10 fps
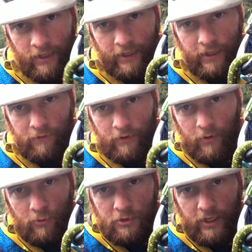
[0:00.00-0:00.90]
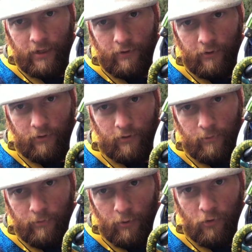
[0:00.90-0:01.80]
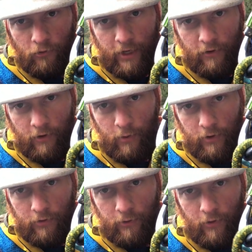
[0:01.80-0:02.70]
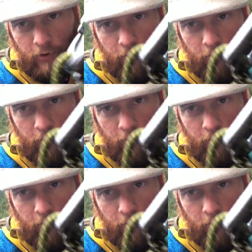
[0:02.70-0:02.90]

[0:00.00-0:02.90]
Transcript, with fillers: I can even double check that both strands are going through the